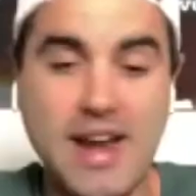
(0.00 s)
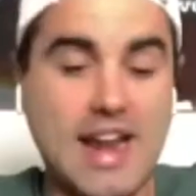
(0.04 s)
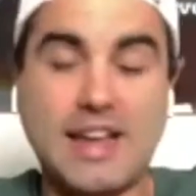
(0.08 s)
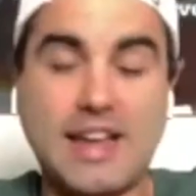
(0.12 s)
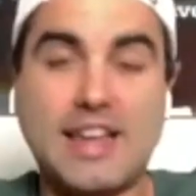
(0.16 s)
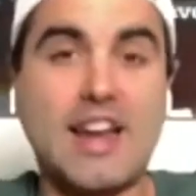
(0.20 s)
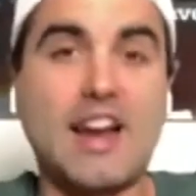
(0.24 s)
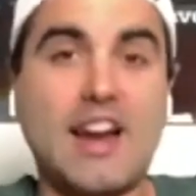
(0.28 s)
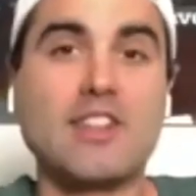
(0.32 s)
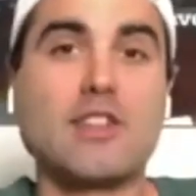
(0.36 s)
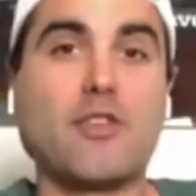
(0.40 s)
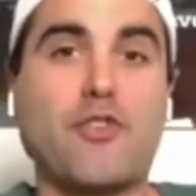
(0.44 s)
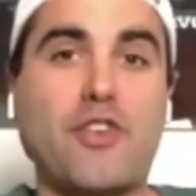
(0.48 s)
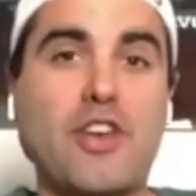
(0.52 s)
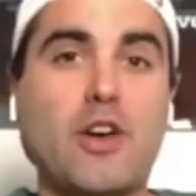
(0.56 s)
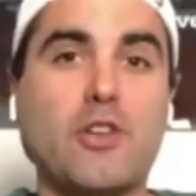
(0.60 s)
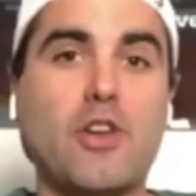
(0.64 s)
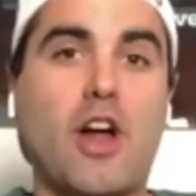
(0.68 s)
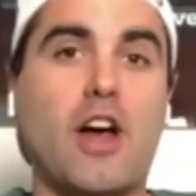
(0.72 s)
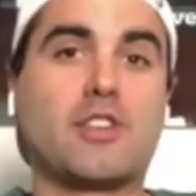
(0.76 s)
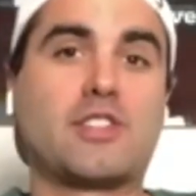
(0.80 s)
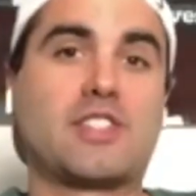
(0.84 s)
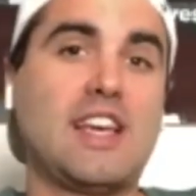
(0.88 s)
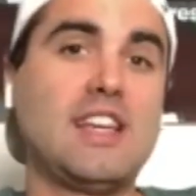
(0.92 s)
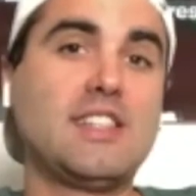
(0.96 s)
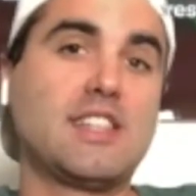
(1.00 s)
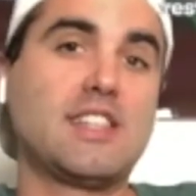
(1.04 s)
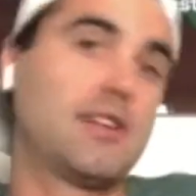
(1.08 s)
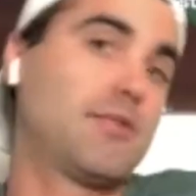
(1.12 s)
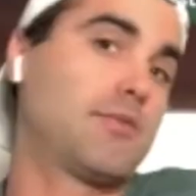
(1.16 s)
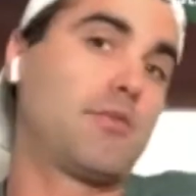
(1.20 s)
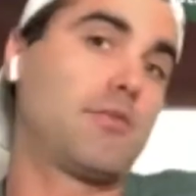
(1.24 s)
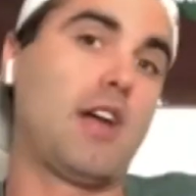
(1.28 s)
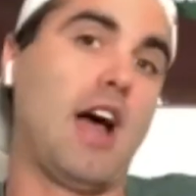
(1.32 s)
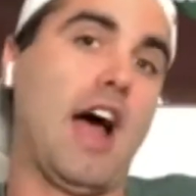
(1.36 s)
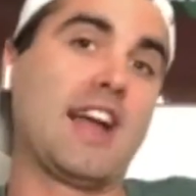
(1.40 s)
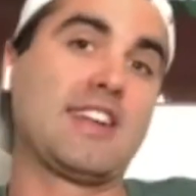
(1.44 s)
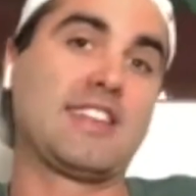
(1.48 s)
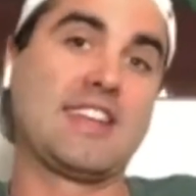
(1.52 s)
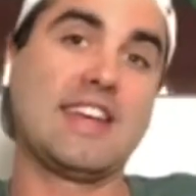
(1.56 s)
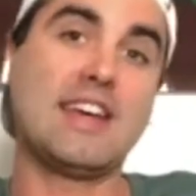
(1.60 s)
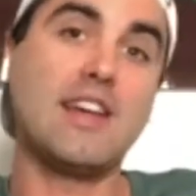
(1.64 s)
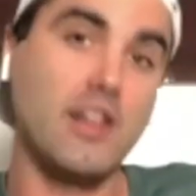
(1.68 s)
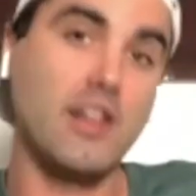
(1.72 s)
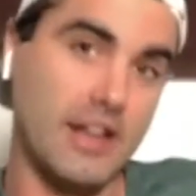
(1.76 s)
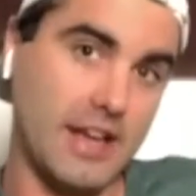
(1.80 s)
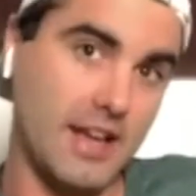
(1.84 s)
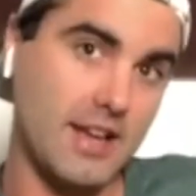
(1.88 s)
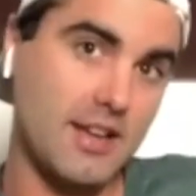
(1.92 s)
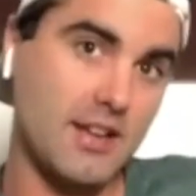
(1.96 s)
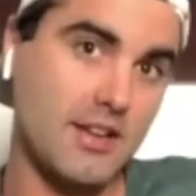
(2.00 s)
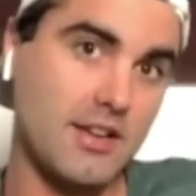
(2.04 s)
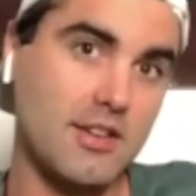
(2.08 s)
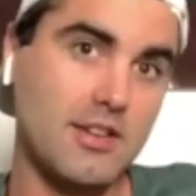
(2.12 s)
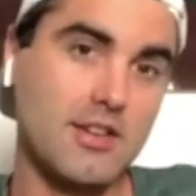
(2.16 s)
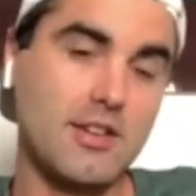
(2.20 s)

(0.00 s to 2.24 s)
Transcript: not get on the field all season, ideally.